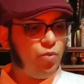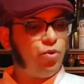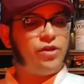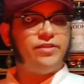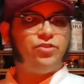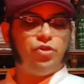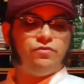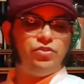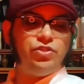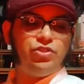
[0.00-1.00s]
we're gonna serve
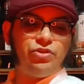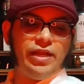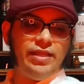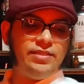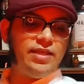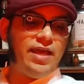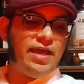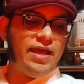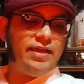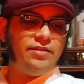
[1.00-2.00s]
straight
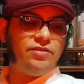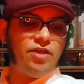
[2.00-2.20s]
and